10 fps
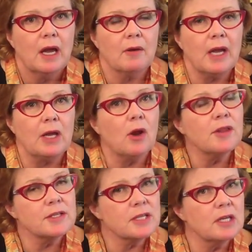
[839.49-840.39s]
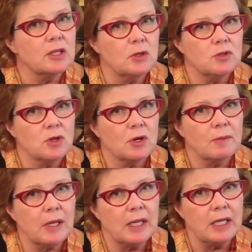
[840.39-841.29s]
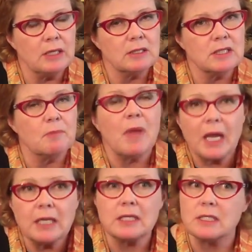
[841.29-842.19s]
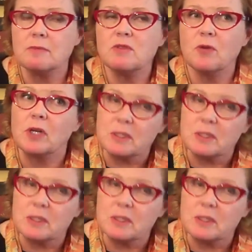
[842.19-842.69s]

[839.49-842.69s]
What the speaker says: Okay, and all of a sudden you start getting some mechanisms for